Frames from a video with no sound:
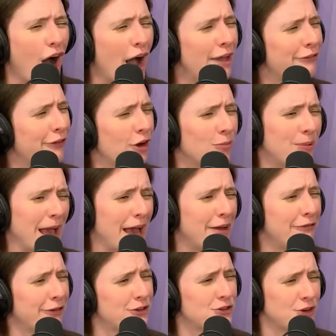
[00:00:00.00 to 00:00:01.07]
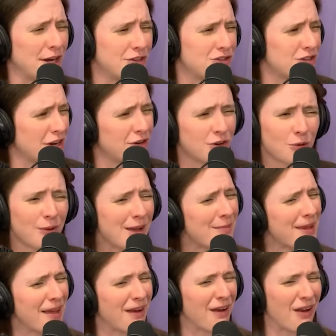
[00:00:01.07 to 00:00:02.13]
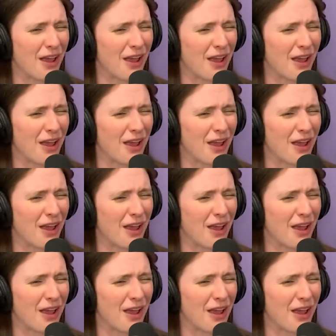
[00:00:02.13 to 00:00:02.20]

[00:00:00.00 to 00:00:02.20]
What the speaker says: feel bad for transgender women.